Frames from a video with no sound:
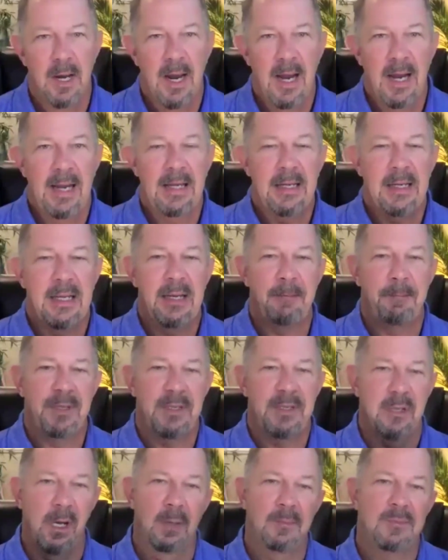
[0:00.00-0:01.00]
And it
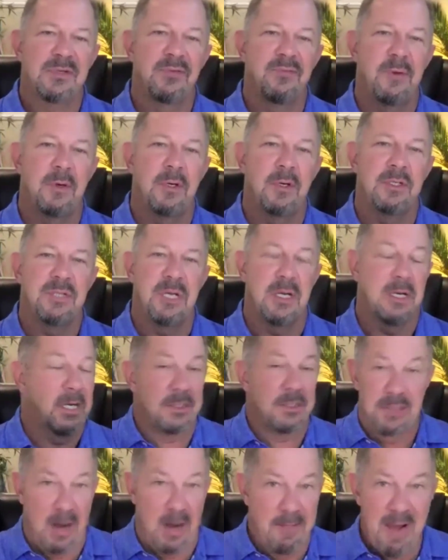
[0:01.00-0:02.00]
becomes a very,
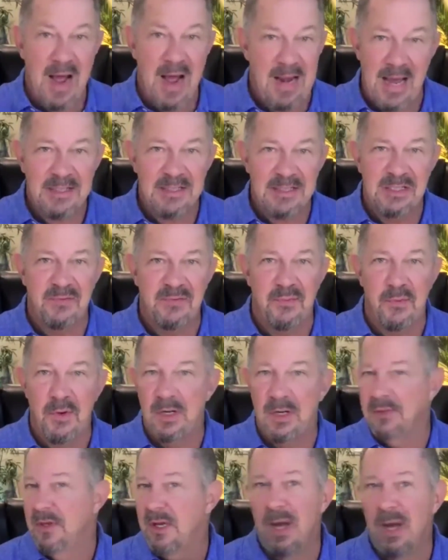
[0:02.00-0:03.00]
because I'm not asking for
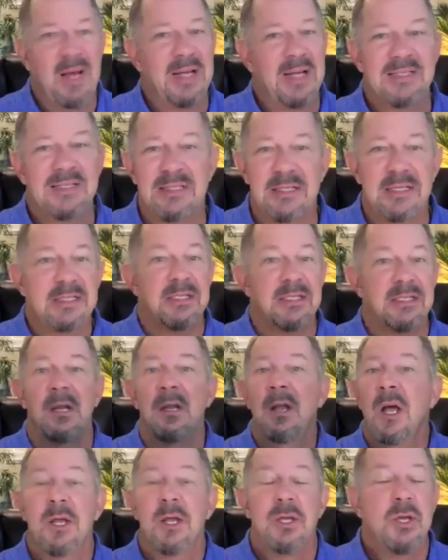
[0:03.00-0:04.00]
anything. I'm not soliciting.
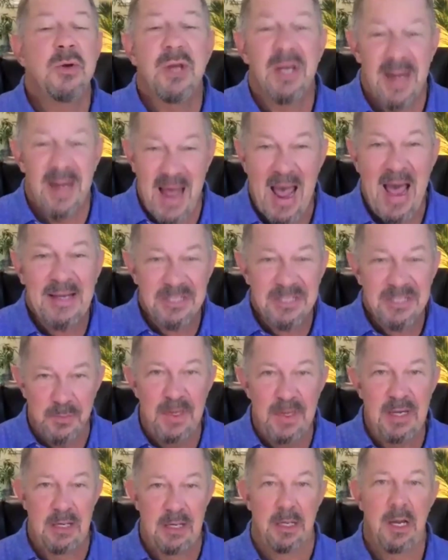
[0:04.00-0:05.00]
You can ask
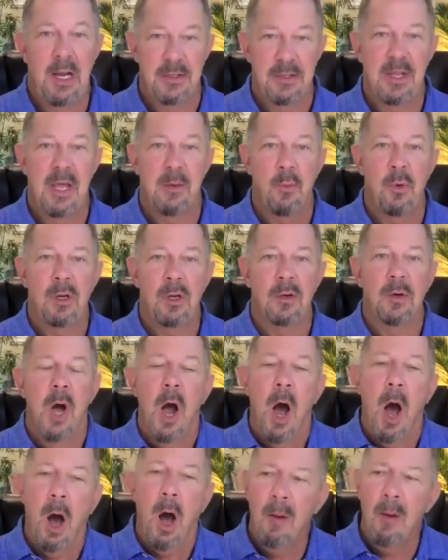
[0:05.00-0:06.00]
me and they will.
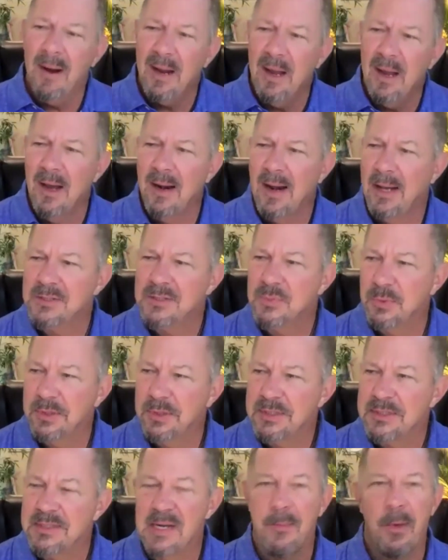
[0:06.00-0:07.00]
Oh my God, how's the real
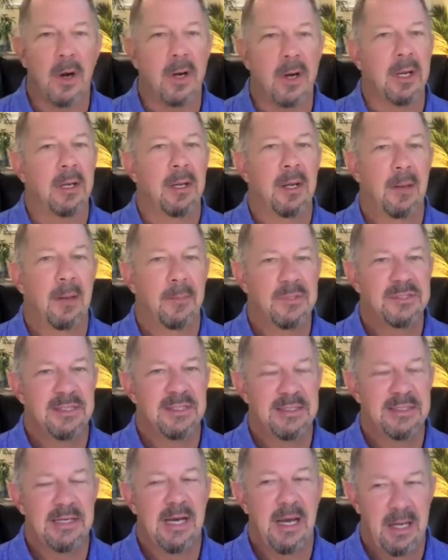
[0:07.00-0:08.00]
estate market? And I'm going to say
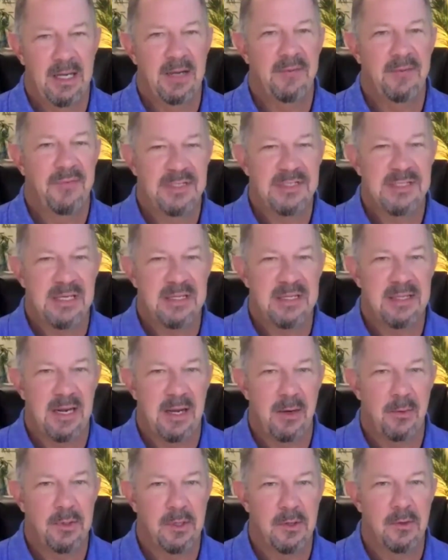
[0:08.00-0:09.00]
that if he said that, I
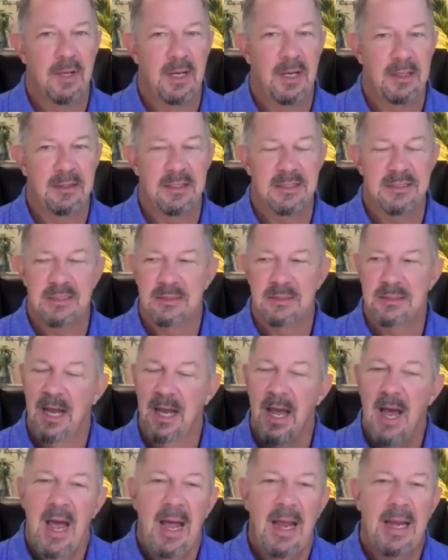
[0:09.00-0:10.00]
would go like this. I say,
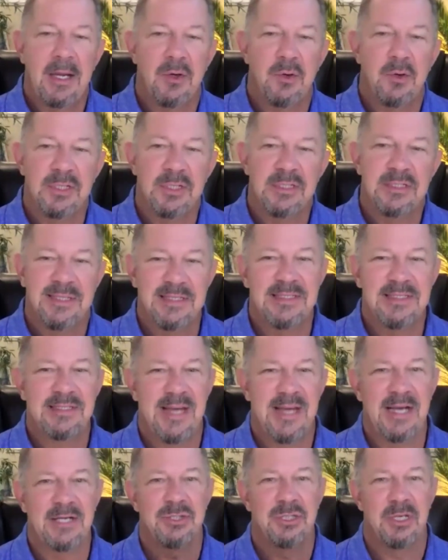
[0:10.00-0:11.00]
hey, Chris, this is
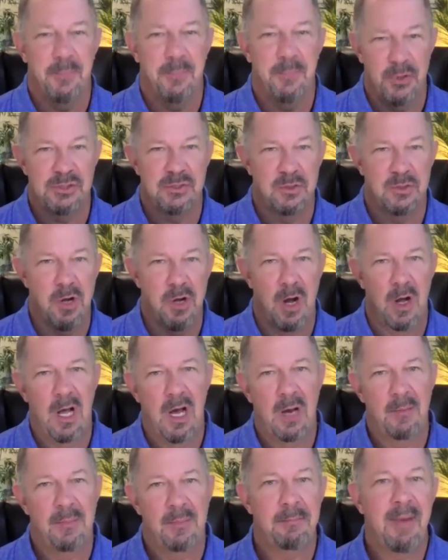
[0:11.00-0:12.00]
actually a personal call. I'll
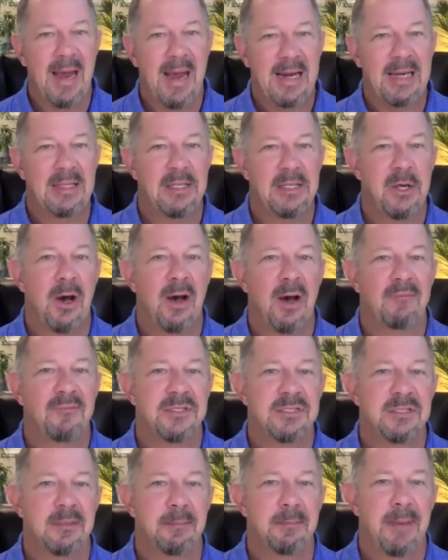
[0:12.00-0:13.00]
be back in the
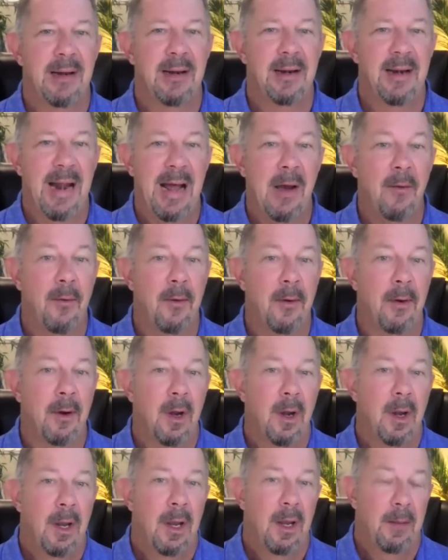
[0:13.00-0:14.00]
office in about an hour
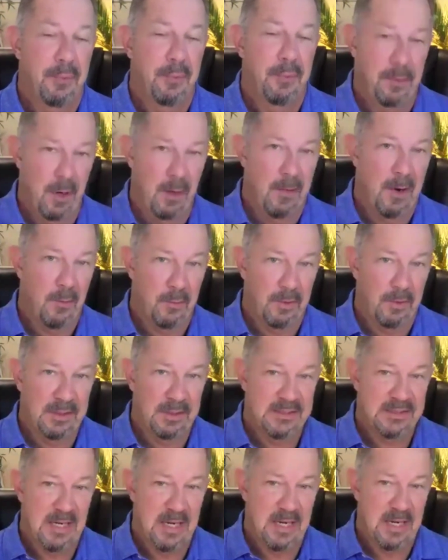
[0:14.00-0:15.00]
and putting on my real
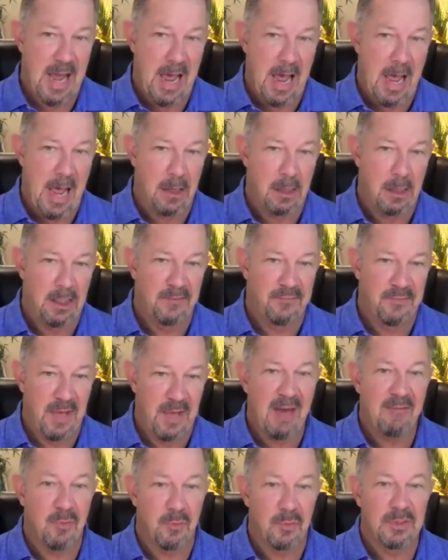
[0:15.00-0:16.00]
estate hat. If you
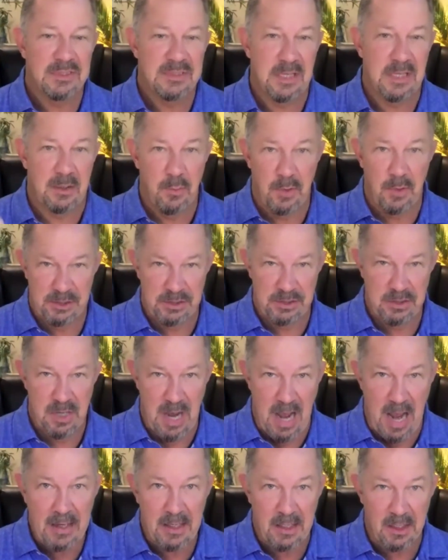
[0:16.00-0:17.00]
have a real estate question,
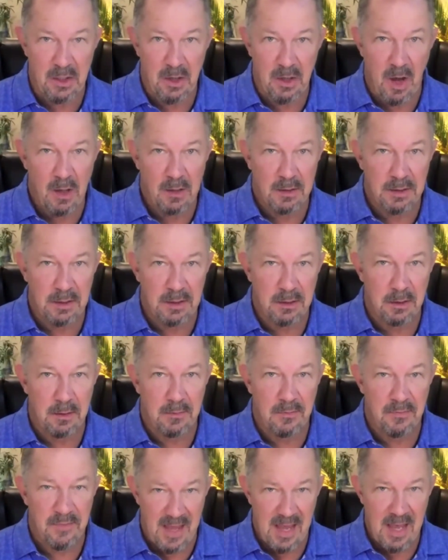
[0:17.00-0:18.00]
I can call you
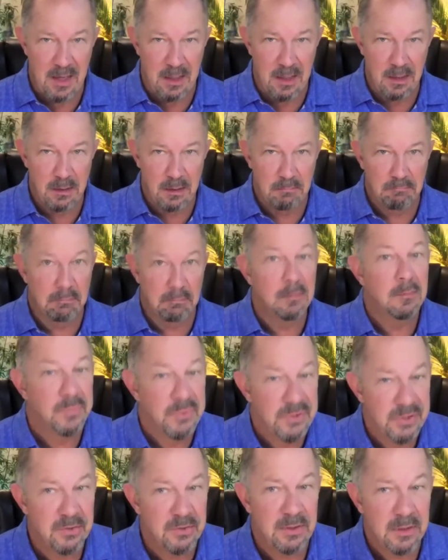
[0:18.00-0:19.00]
then.
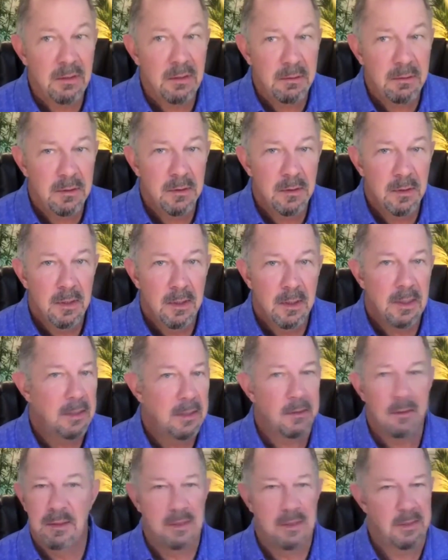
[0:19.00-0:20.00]
Do you?
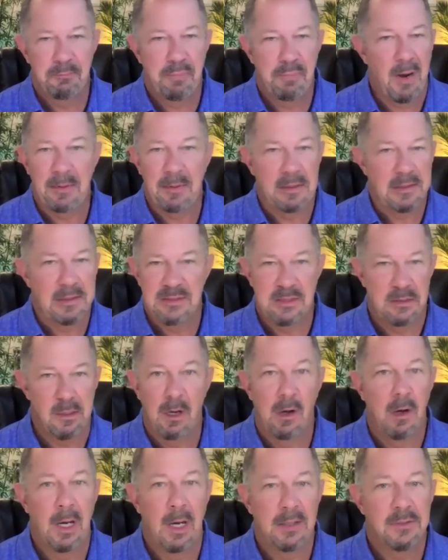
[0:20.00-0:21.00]
And you're probably going to say,
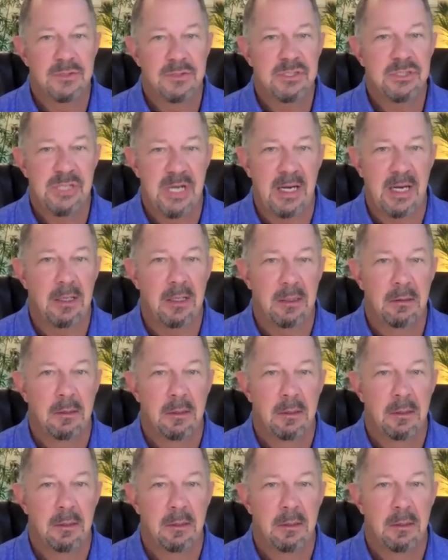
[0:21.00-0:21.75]
no, I was just checking.